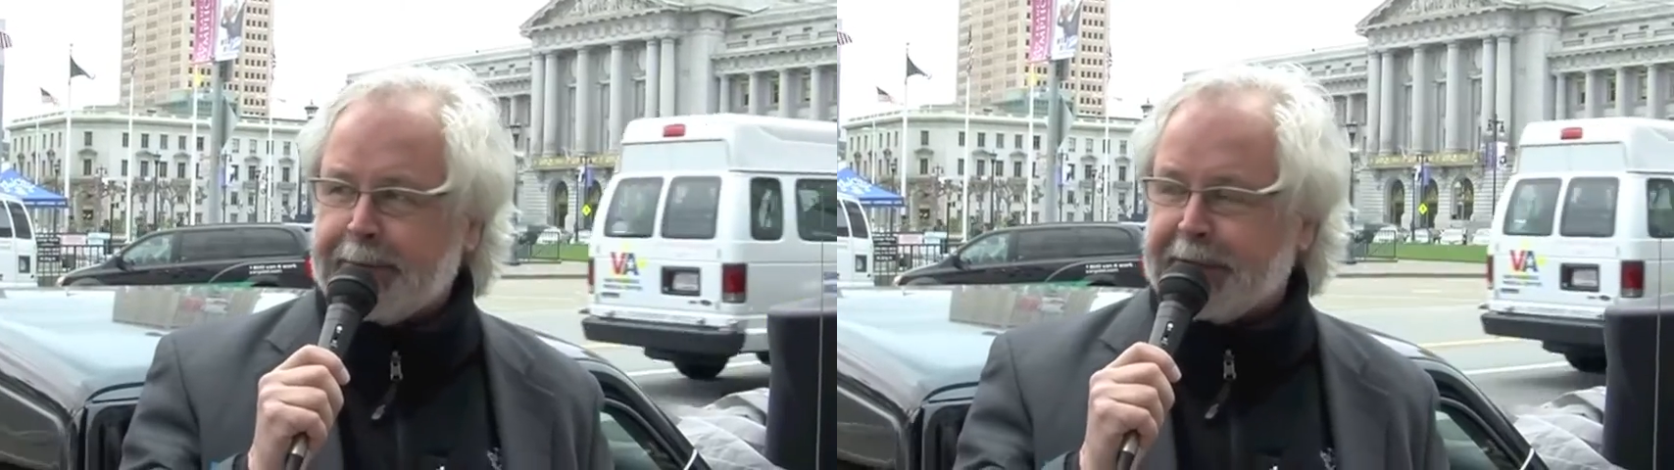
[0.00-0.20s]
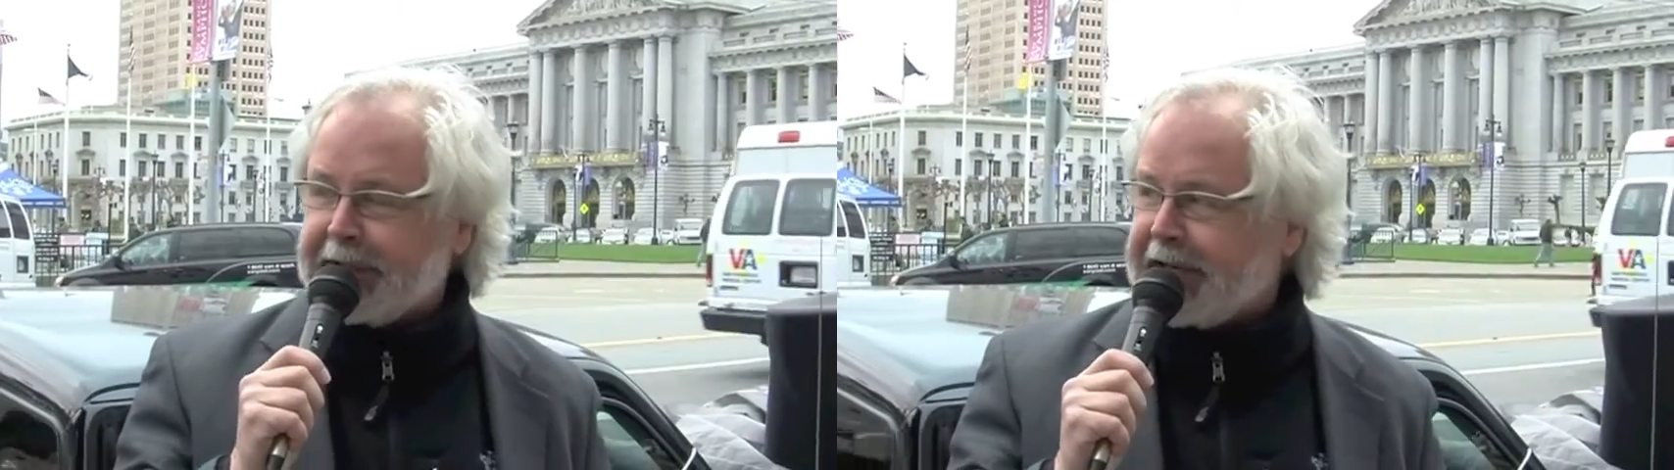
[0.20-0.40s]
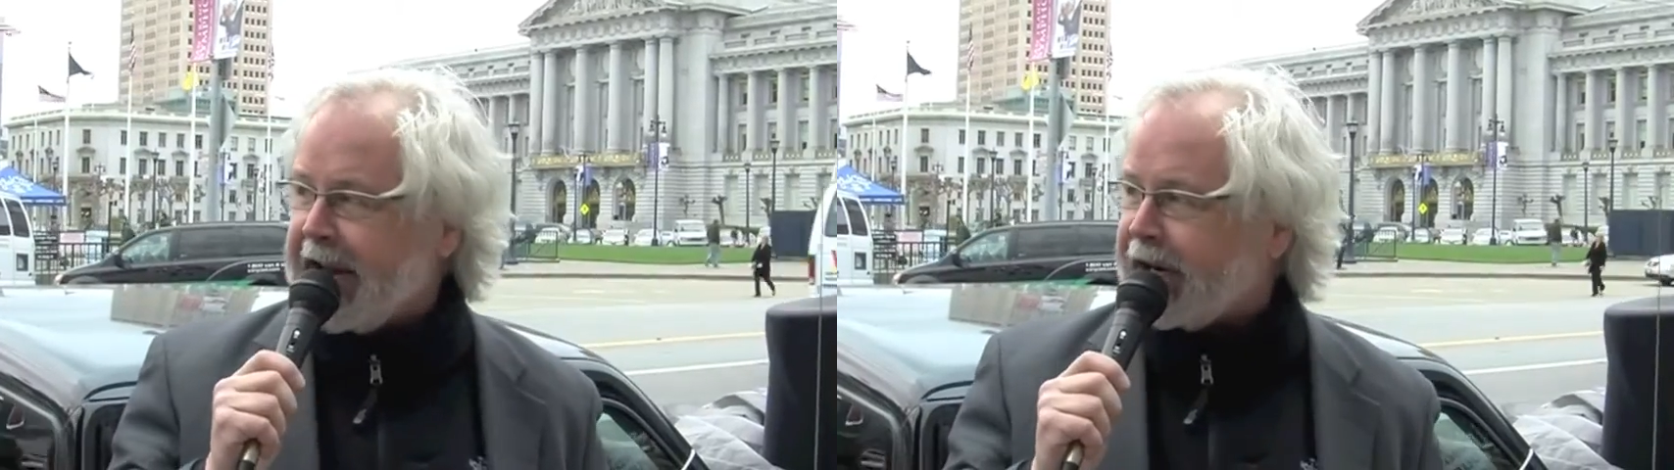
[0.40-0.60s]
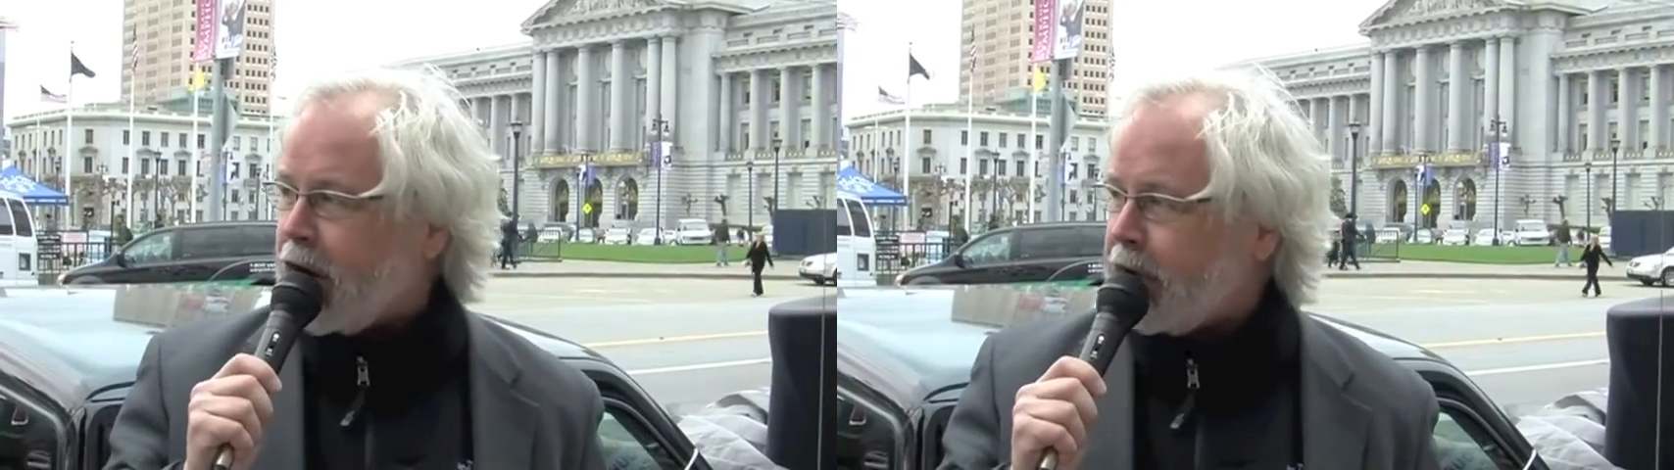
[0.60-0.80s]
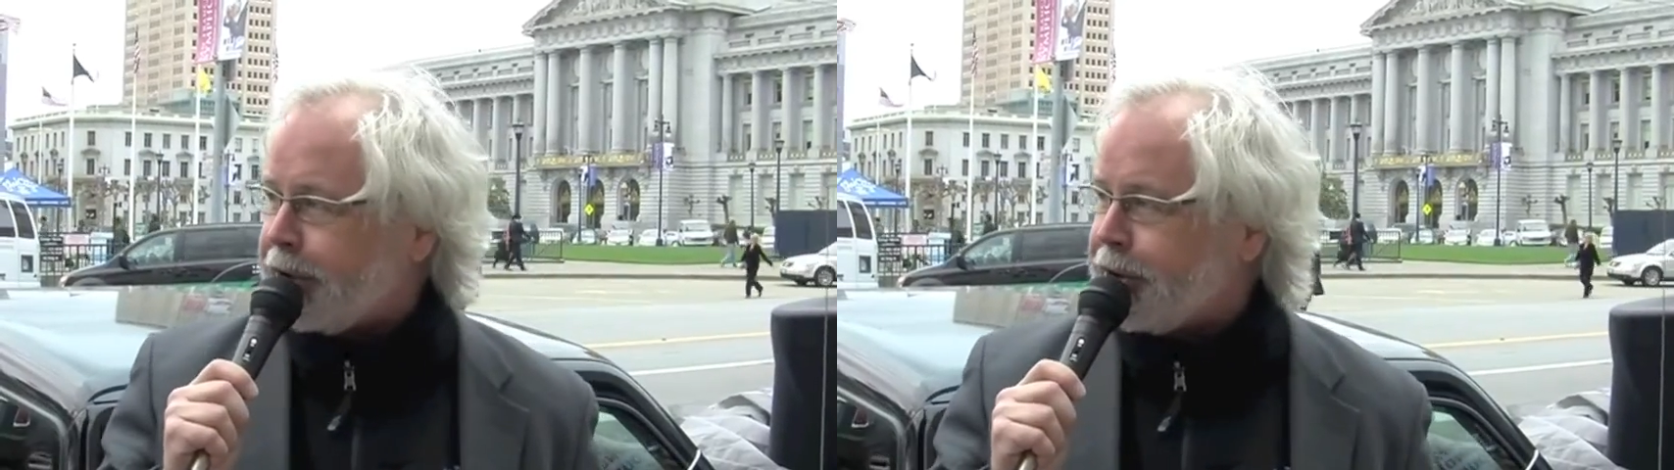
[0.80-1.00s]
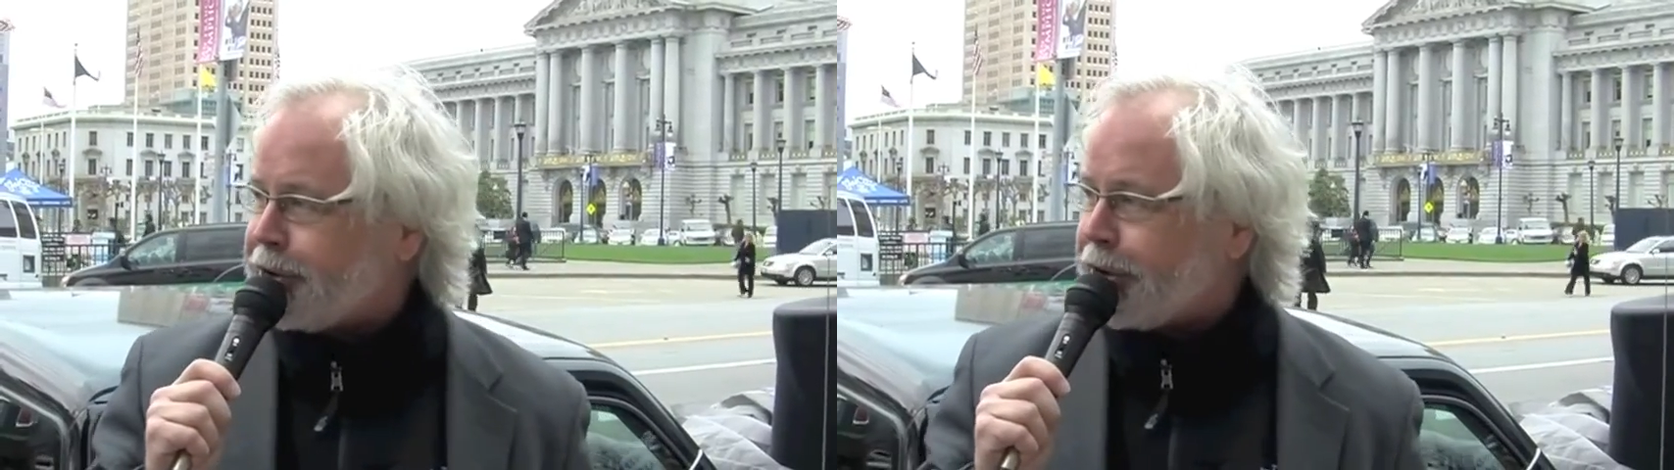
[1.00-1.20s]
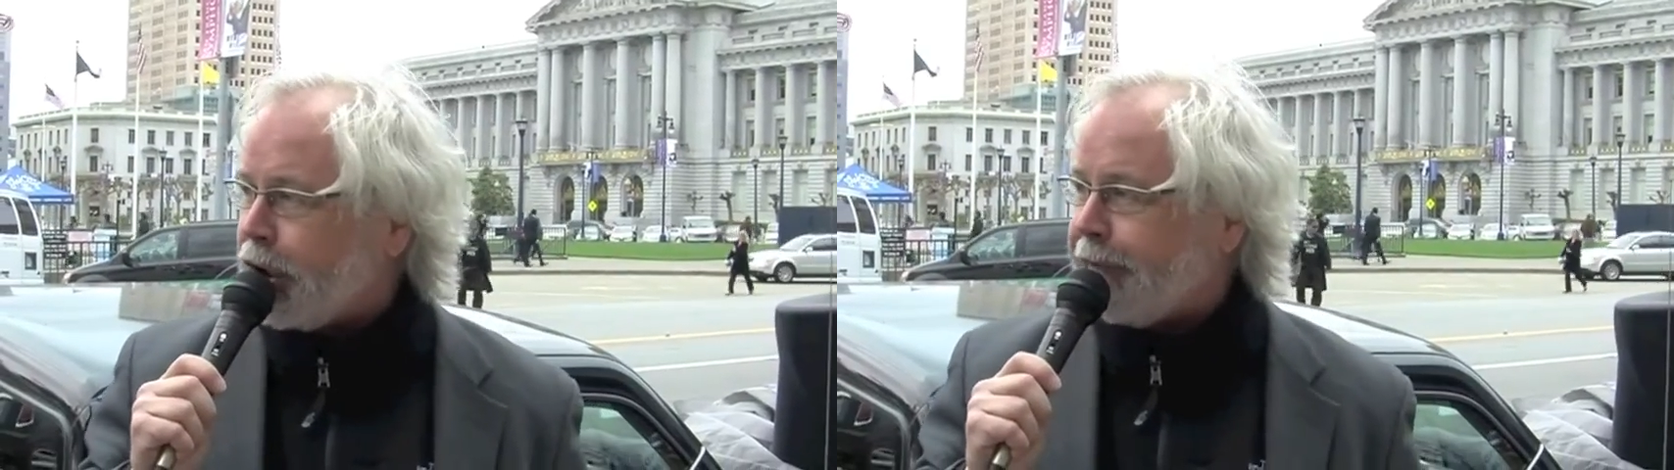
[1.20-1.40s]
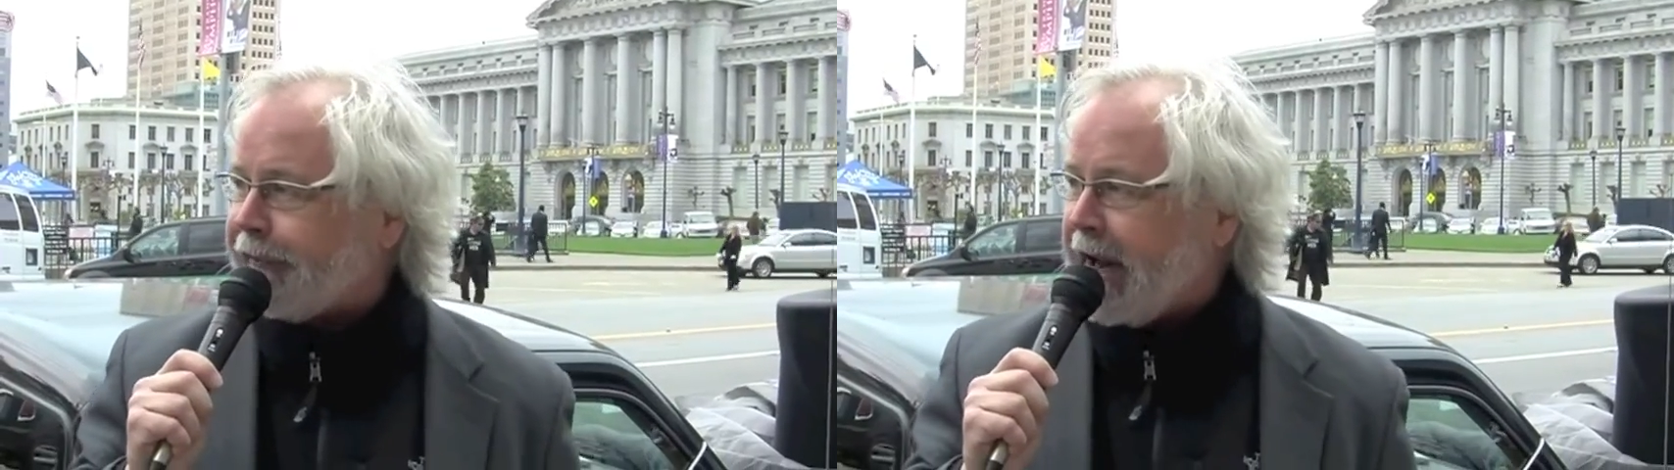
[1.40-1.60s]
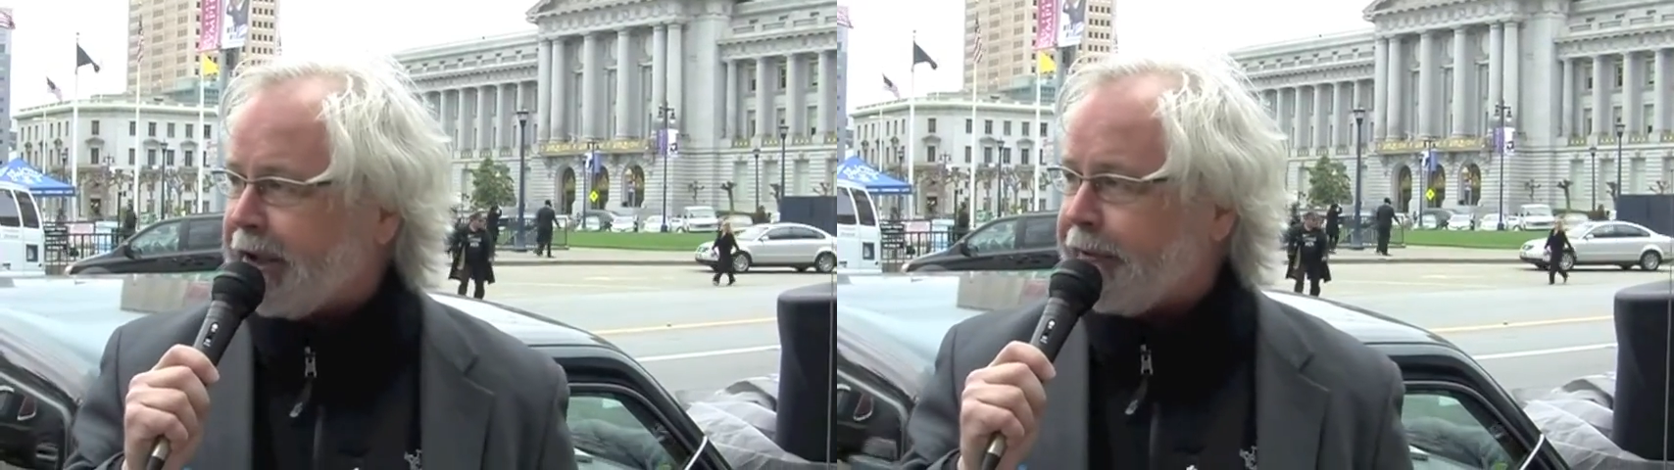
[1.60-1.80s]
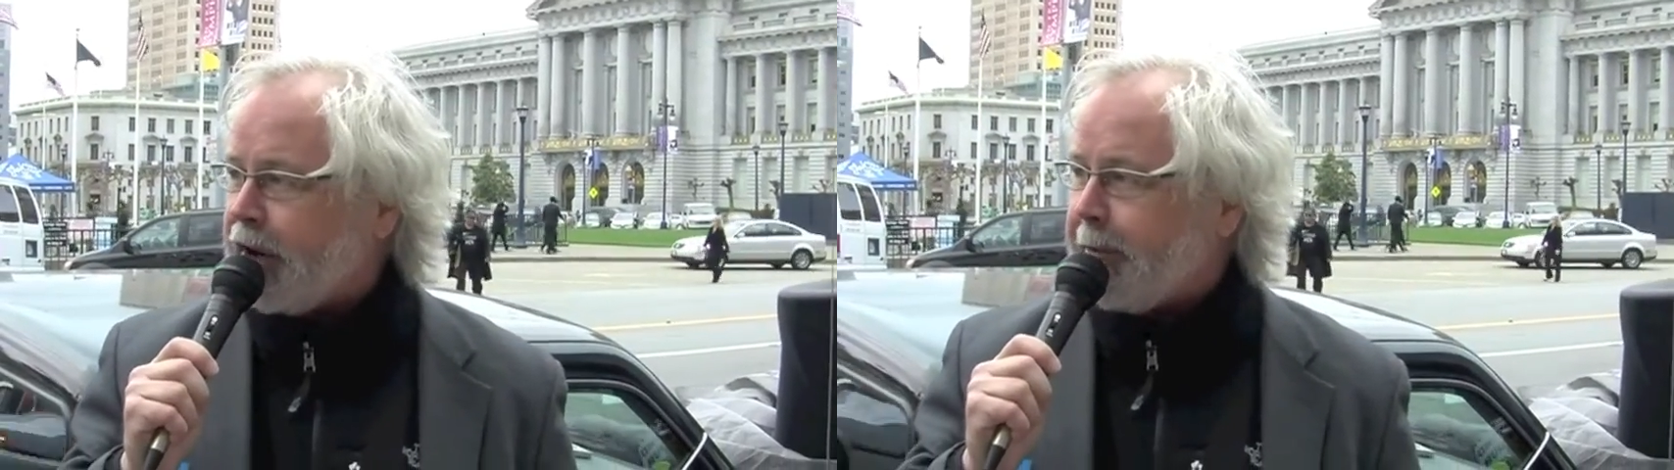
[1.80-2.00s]
but to take all you deserve.
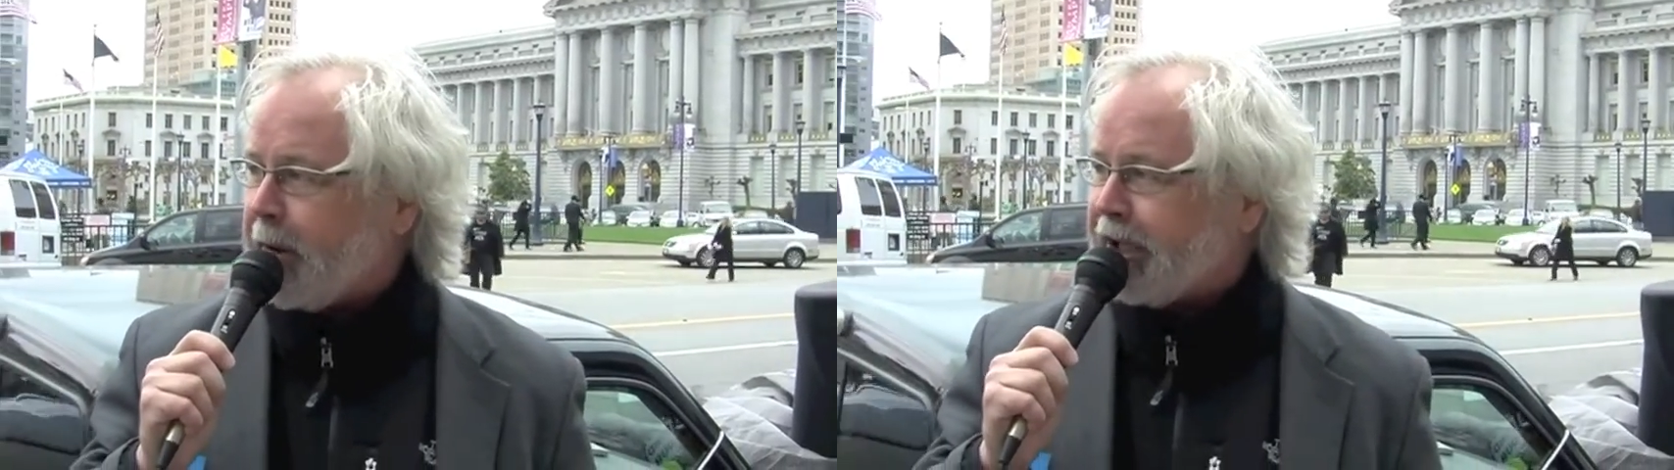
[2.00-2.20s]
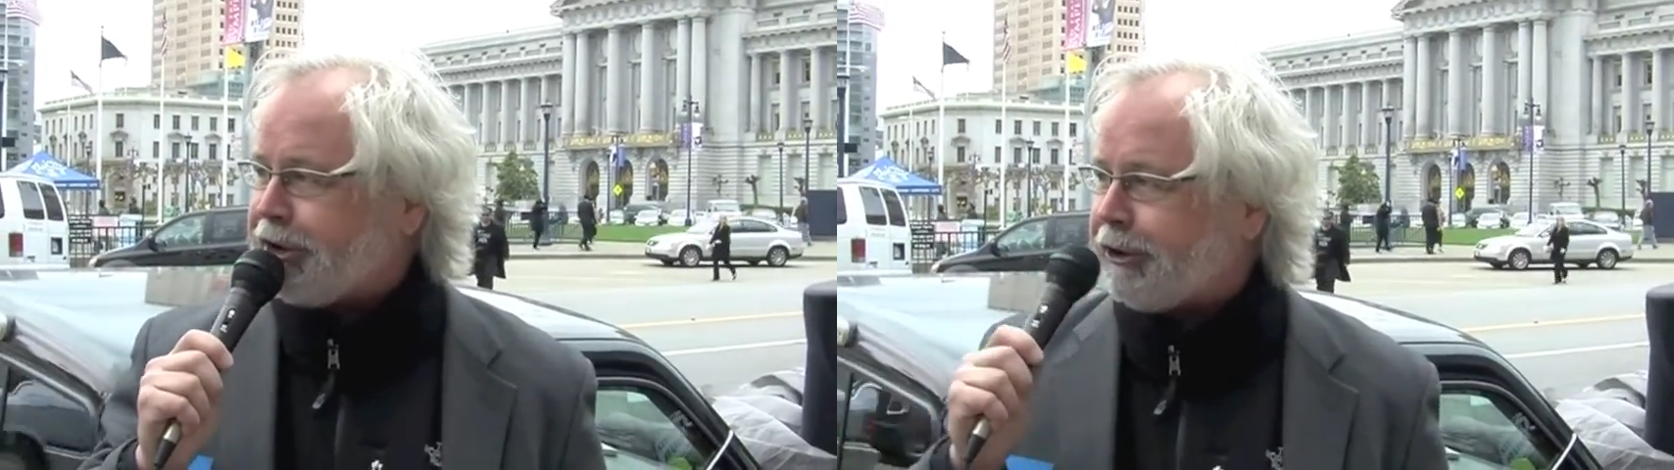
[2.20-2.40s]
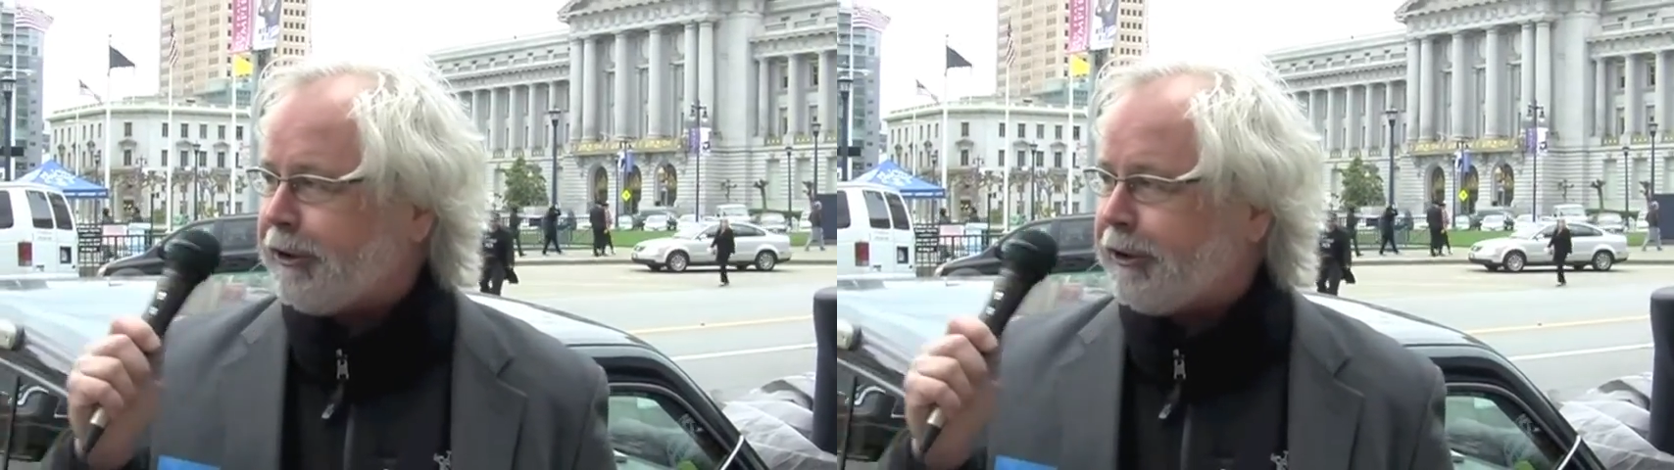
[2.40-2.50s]
Thank you very much.